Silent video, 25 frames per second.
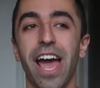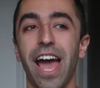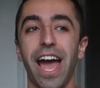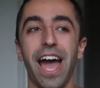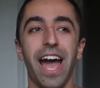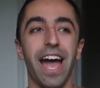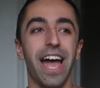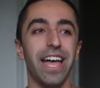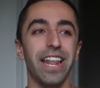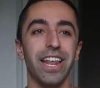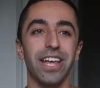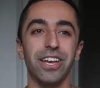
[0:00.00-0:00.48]

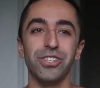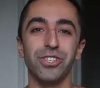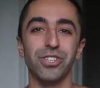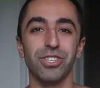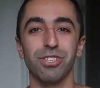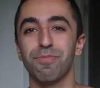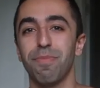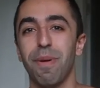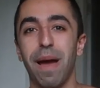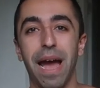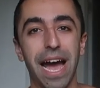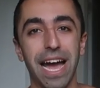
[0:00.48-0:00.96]
and I
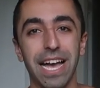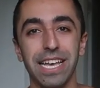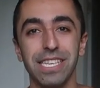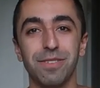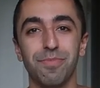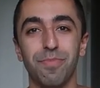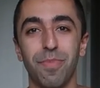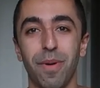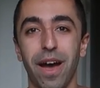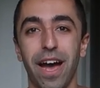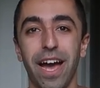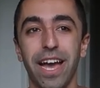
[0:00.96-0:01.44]
just
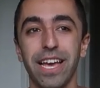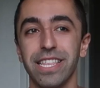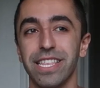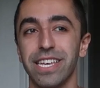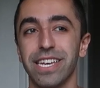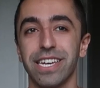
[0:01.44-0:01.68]
passed by,